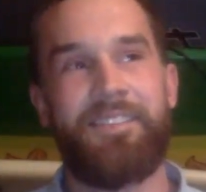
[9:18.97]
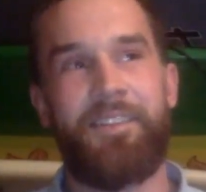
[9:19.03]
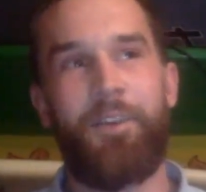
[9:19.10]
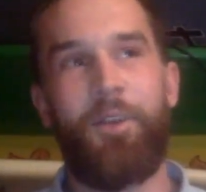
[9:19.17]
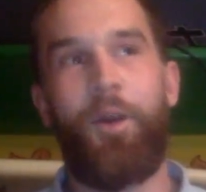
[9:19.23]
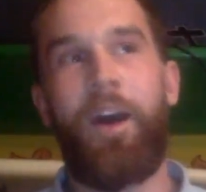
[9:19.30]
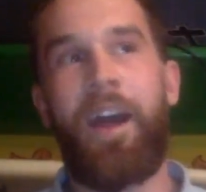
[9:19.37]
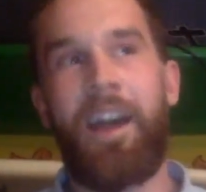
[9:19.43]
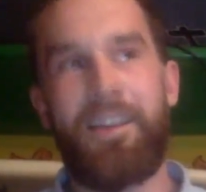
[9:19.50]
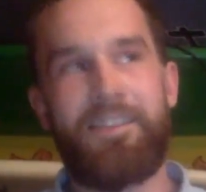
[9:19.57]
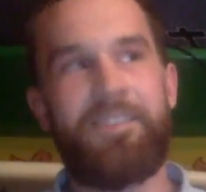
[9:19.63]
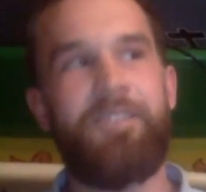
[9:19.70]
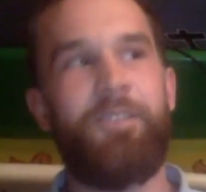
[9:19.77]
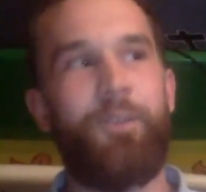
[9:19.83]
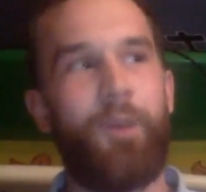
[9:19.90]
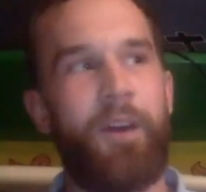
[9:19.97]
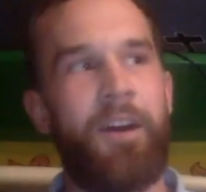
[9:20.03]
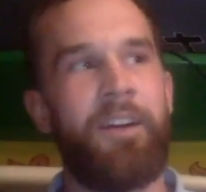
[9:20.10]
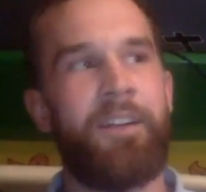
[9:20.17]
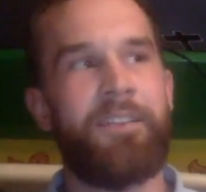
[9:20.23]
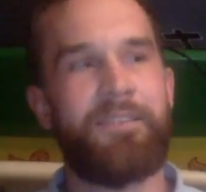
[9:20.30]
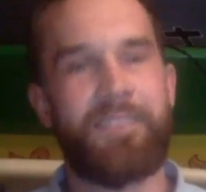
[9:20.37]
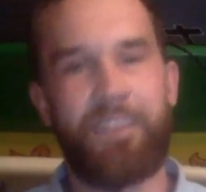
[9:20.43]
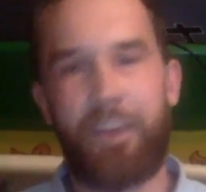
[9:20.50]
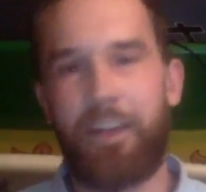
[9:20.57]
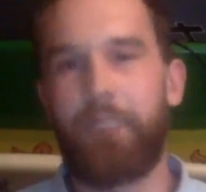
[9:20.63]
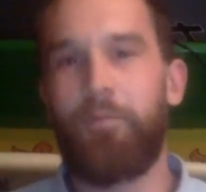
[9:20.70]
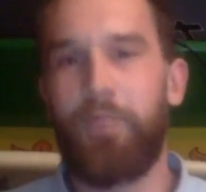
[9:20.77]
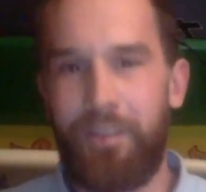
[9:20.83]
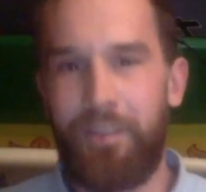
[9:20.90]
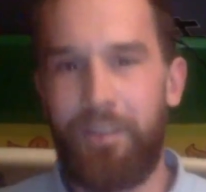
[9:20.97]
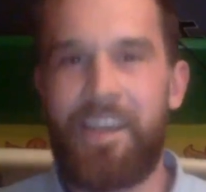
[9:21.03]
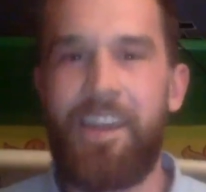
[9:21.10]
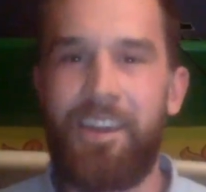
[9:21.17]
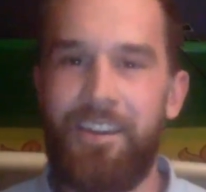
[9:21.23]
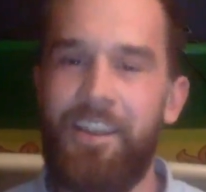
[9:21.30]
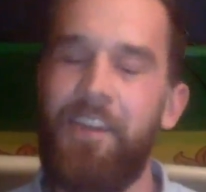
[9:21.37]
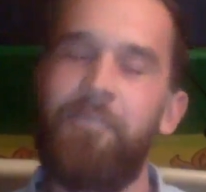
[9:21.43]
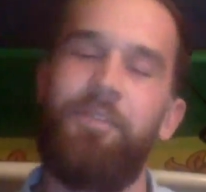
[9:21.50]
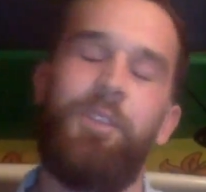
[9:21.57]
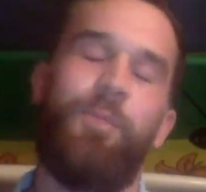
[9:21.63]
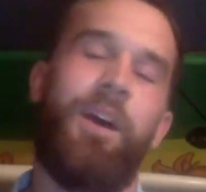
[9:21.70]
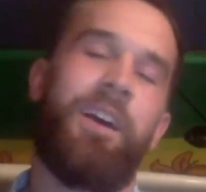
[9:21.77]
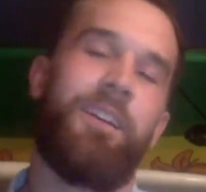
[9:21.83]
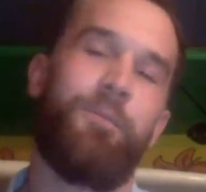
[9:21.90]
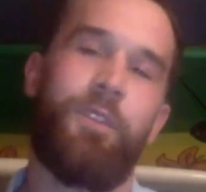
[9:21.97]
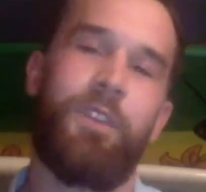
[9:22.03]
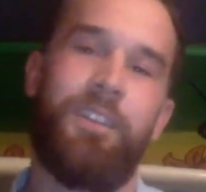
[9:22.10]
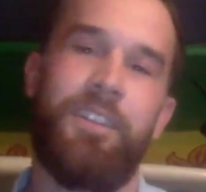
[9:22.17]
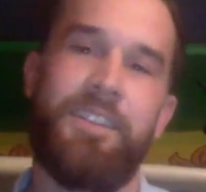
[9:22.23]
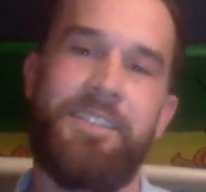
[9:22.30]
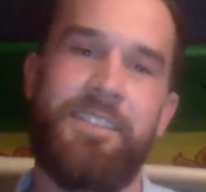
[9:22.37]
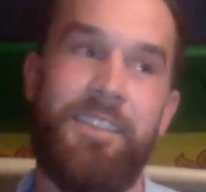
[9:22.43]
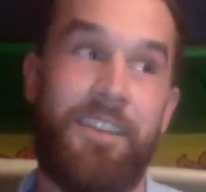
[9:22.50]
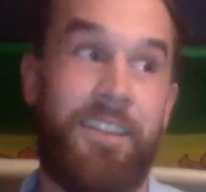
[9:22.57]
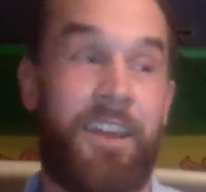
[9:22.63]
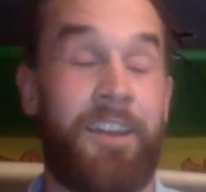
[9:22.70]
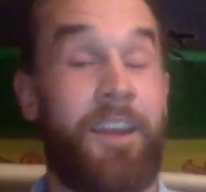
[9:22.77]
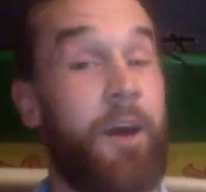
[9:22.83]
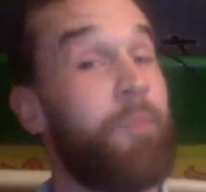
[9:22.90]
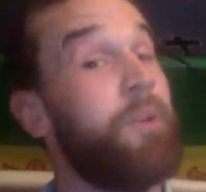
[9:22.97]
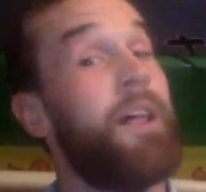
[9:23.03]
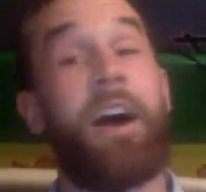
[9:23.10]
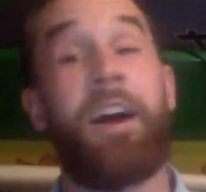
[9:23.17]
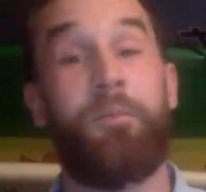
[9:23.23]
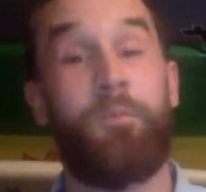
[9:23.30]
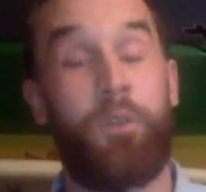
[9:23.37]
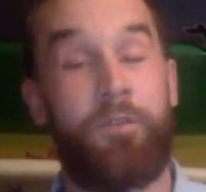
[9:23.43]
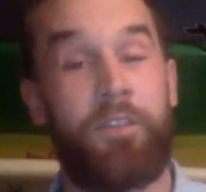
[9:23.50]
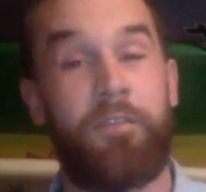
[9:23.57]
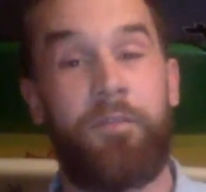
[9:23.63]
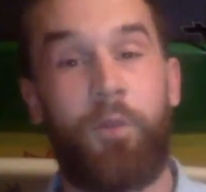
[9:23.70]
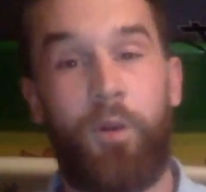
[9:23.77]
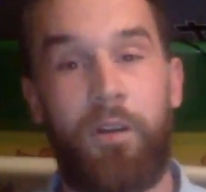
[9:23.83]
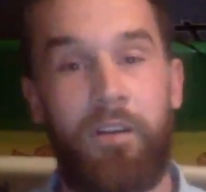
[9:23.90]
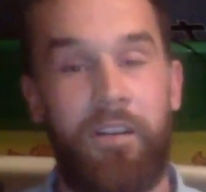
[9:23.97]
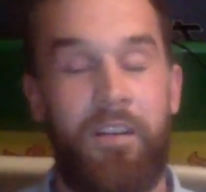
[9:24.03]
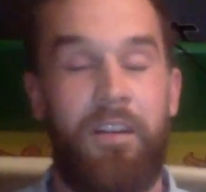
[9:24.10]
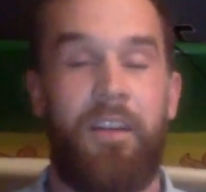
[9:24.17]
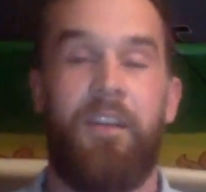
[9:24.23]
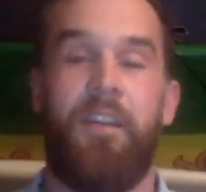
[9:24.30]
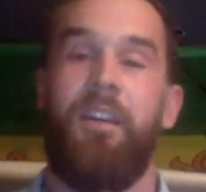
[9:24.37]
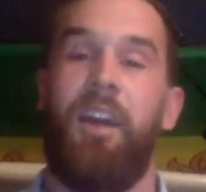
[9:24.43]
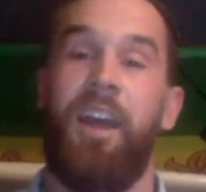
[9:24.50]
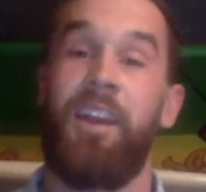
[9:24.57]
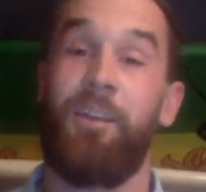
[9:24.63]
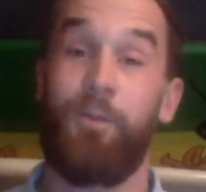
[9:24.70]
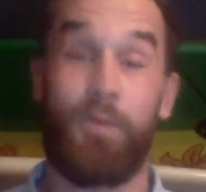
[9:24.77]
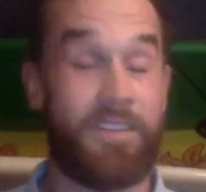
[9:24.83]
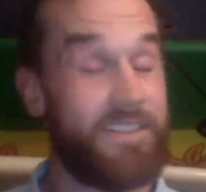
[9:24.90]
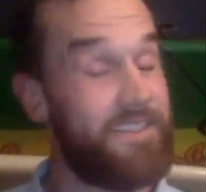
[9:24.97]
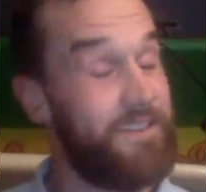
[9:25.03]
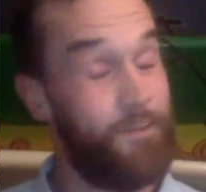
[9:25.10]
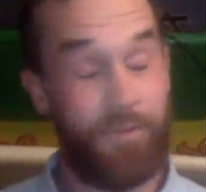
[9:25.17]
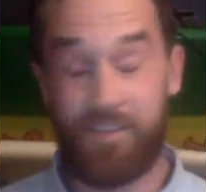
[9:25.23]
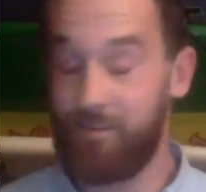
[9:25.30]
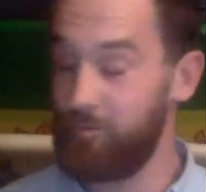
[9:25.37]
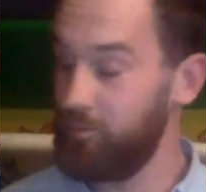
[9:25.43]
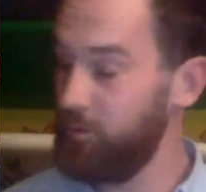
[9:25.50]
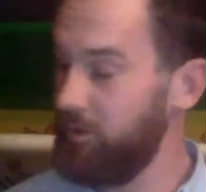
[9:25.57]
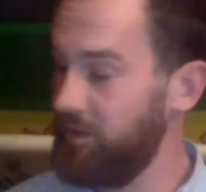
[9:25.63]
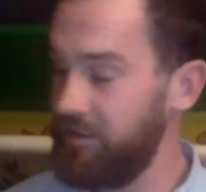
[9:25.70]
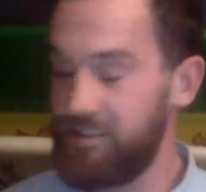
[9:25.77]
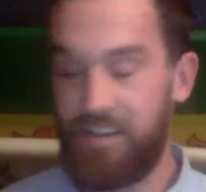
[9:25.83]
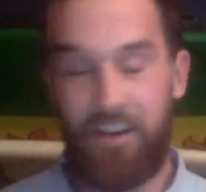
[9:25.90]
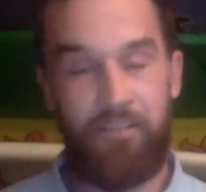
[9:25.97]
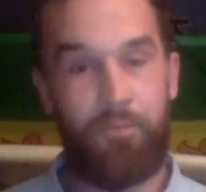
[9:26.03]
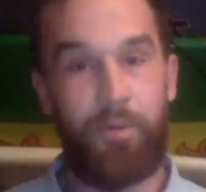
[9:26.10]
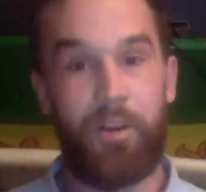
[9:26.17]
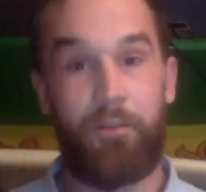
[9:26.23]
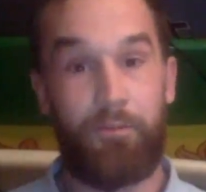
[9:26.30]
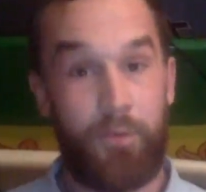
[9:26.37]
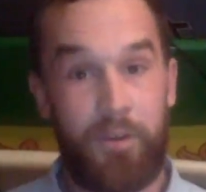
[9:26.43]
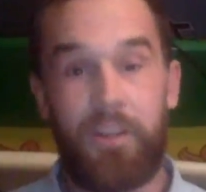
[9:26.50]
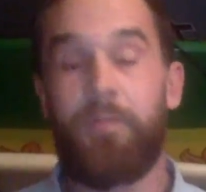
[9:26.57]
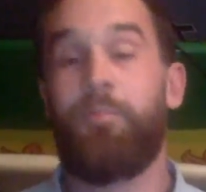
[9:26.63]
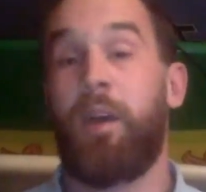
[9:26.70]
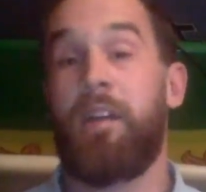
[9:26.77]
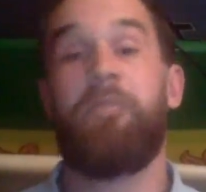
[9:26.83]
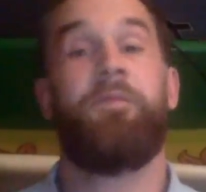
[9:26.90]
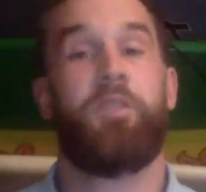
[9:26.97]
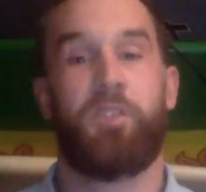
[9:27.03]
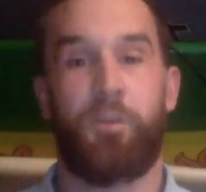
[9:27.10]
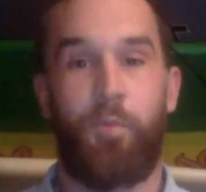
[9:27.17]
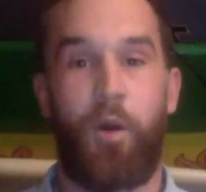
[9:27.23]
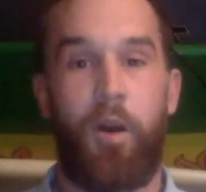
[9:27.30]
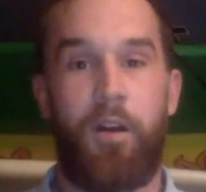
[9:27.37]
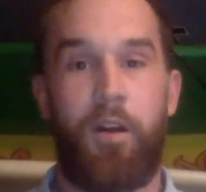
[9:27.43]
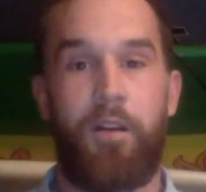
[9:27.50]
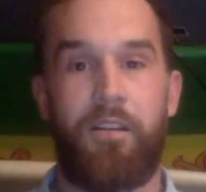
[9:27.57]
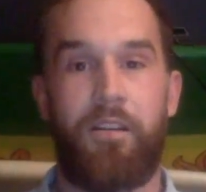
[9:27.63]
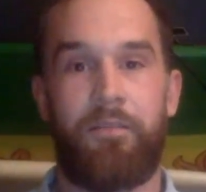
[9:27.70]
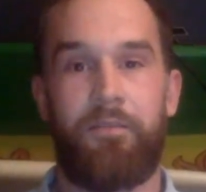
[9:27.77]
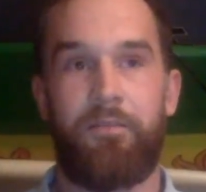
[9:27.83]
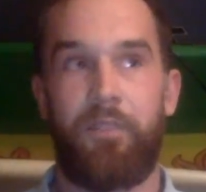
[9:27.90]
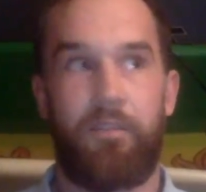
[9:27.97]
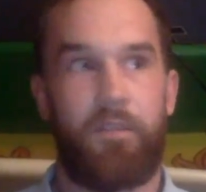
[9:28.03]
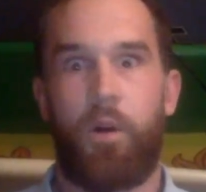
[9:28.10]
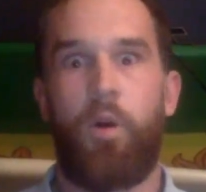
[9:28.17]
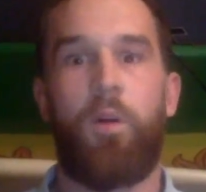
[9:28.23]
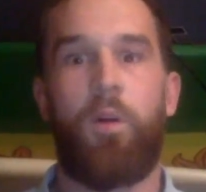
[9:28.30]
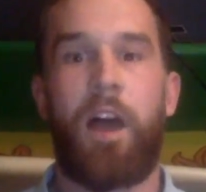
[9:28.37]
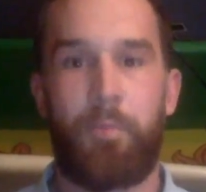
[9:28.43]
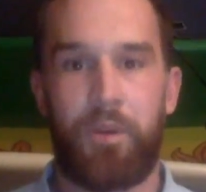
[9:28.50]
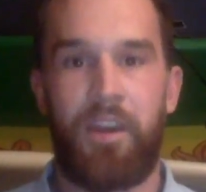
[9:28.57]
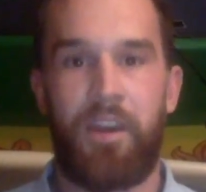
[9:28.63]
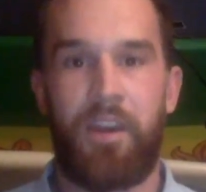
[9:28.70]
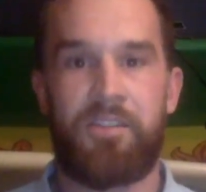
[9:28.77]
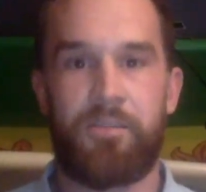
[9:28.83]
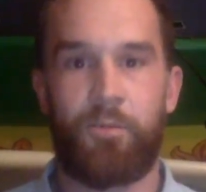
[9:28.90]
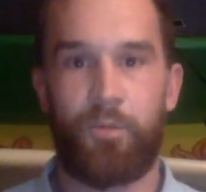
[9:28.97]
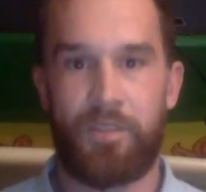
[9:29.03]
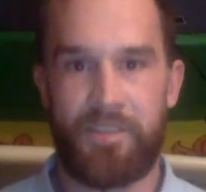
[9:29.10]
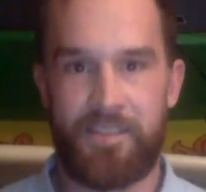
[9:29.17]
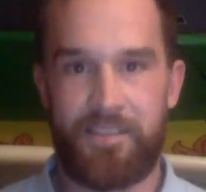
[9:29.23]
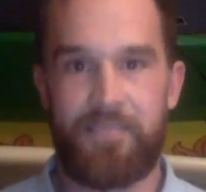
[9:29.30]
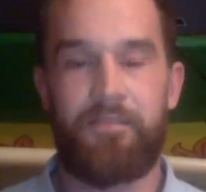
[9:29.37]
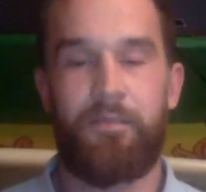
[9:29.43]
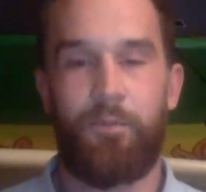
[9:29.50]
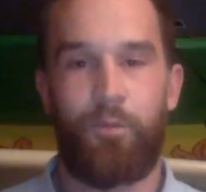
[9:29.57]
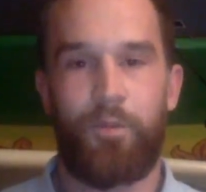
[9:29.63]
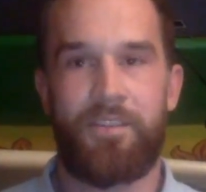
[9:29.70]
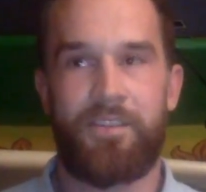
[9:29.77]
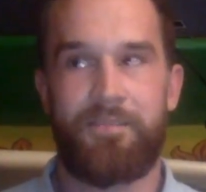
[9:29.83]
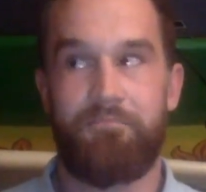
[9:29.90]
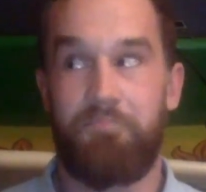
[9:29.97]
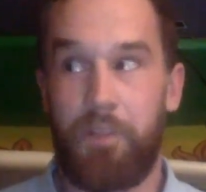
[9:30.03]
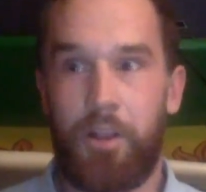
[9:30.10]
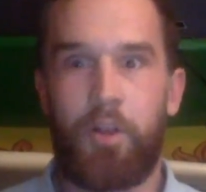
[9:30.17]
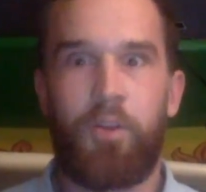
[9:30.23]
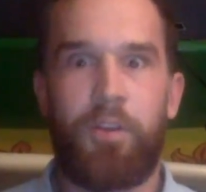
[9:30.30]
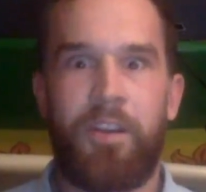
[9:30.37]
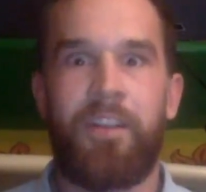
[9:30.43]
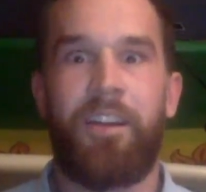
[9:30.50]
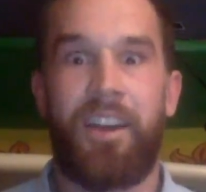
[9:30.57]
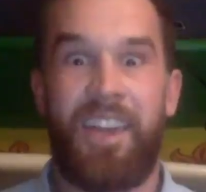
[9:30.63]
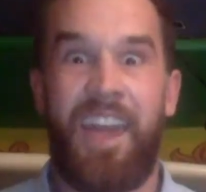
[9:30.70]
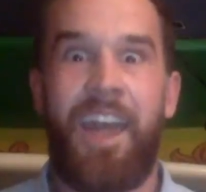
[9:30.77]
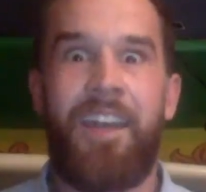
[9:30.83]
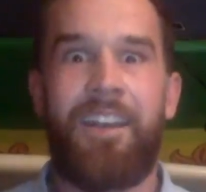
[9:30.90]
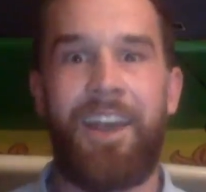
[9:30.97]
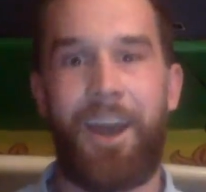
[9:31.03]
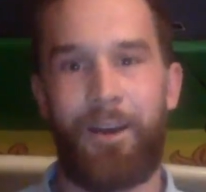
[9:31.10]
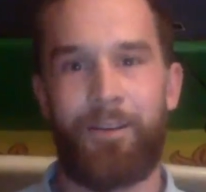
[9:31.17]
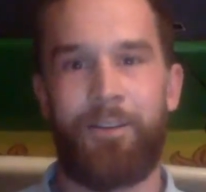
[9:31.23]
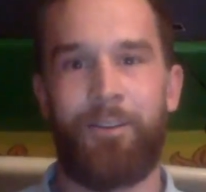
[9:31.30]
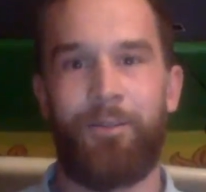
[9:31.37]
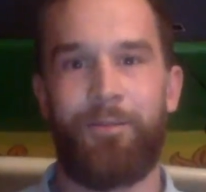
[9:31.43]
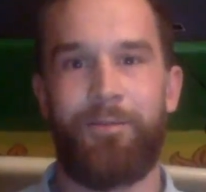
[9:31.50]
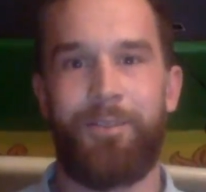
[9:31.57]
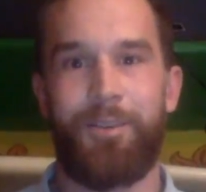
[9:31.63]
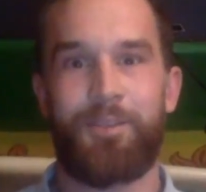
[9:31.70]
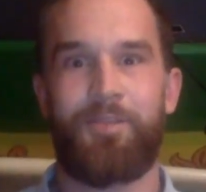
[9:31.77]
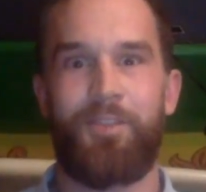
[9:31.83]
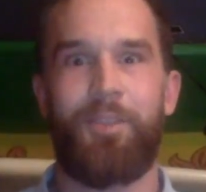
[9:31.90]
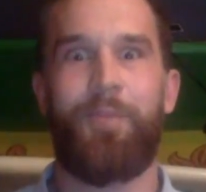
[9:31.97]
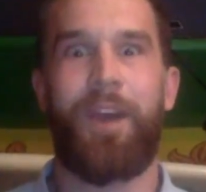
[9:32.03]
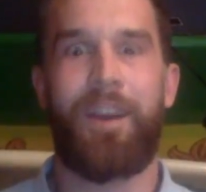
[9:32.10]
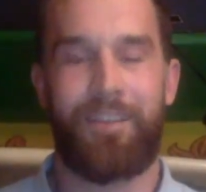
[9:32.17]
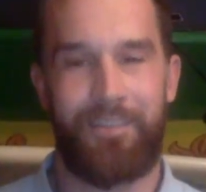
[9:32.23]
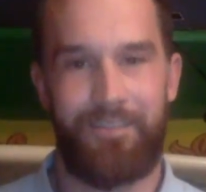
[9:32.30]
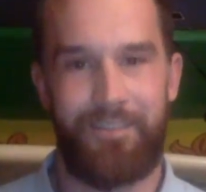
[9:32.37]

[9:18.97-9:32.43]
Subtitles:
So I had to like really take in that feedback and really listen, and then apply it moving forward. And it was really tough, but a really beneficial part of the whole application was learning how to use feedback.